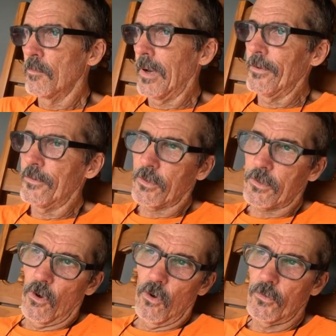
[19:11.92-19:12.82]
but I took
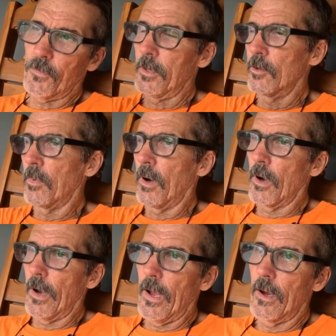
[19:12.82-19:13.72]
the whole spindle
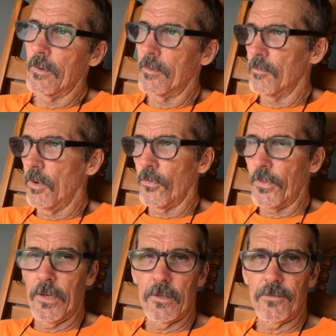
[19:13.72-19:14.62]
bar out and
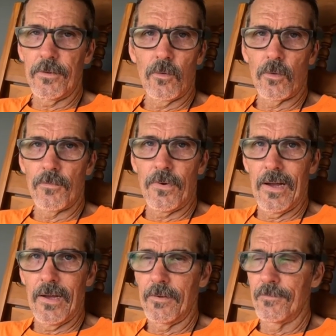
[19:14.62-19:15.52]
both ends of it were
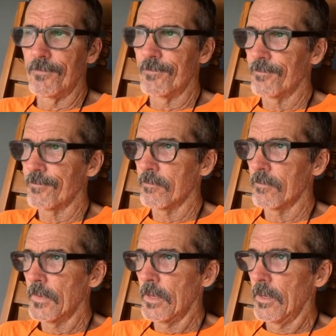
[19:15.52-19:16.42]
fine,
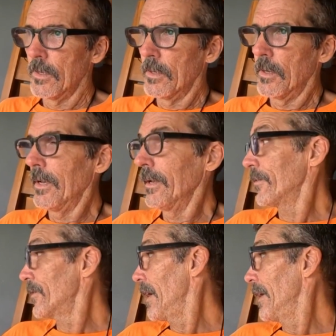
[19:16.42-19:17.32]
and
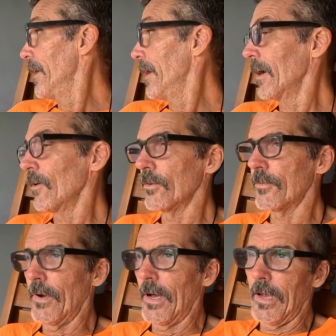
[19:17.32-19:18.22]
inside there it
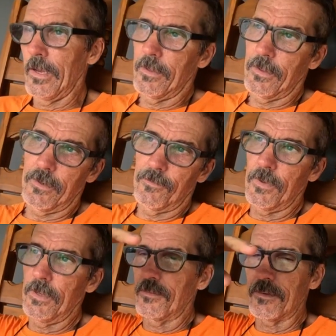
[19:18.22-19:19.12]
was fine, and then
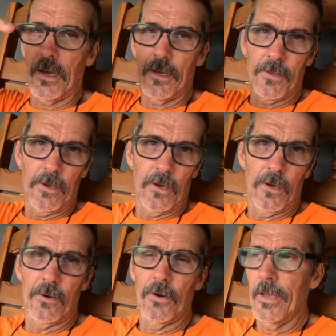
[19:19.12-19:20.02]
inside the
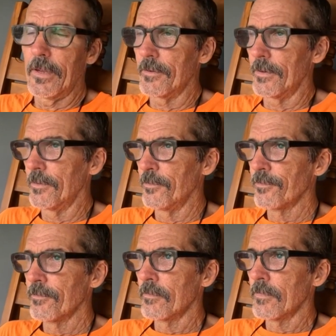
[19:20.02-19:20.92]
other end
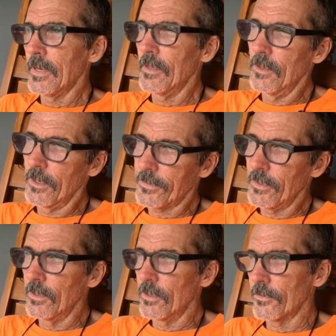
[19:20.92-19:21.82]
it looked
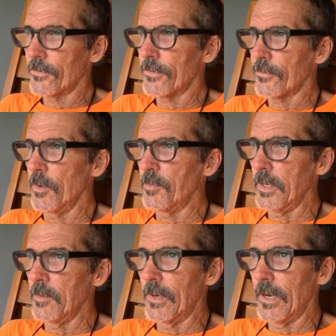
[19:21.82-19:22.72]
a little
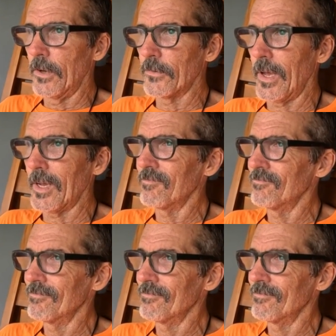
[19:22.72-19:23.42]
strippy, but I was like,